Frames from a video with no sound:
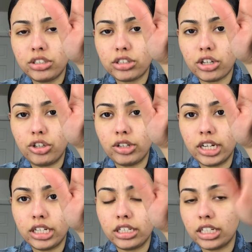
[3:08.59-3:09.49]
So you
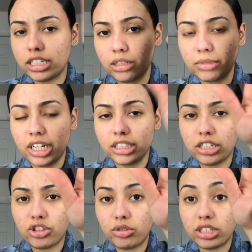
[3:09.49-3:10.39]
can get something like
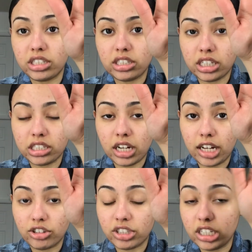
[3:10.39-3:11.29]
this too. This is
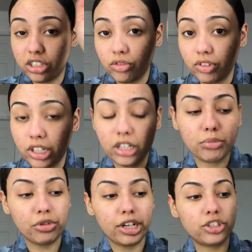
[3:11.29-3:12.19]
$6 and it's a really good
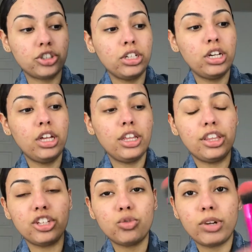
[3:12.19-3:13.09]
brush.
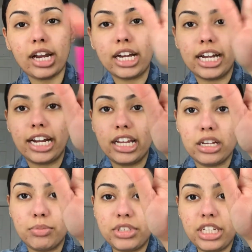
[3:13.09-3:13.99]
This one I got at
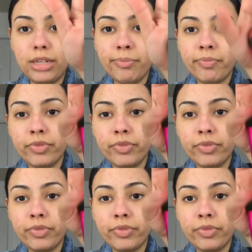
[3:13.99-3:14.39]
Ipsy,